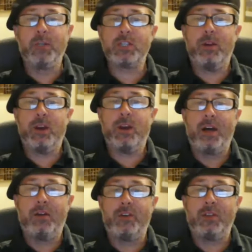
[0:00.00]
going
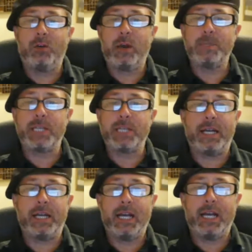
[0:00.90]
on over at the
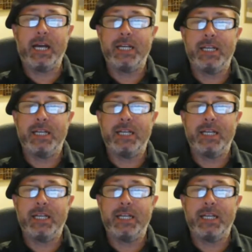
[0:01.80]
website? Huh?